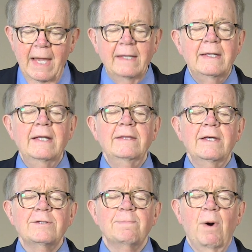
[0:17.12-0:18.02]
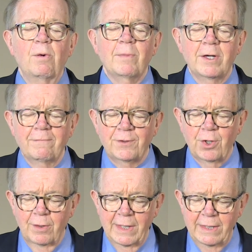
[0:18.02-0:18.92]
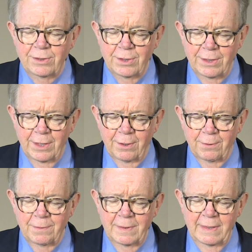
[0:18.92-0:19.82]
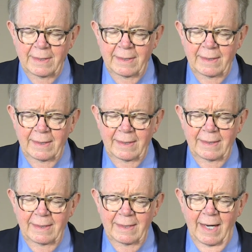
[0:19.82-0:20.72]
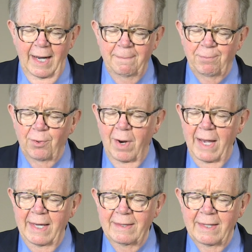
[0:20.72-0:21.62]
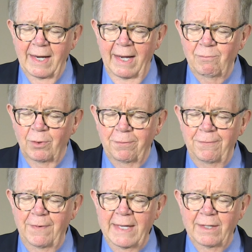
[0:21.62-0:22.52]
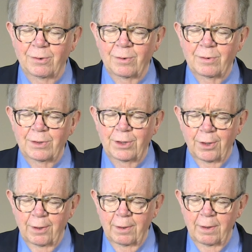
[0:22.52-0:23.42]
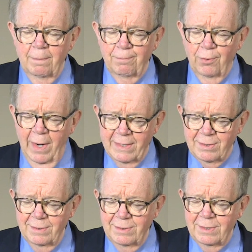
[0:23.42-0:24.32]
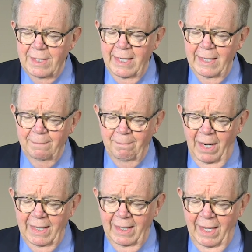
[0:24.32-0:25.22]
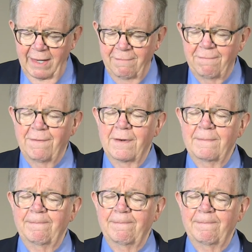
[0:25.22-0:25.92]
And in this moment of turning to you, I pray that I will feel your presence in my life.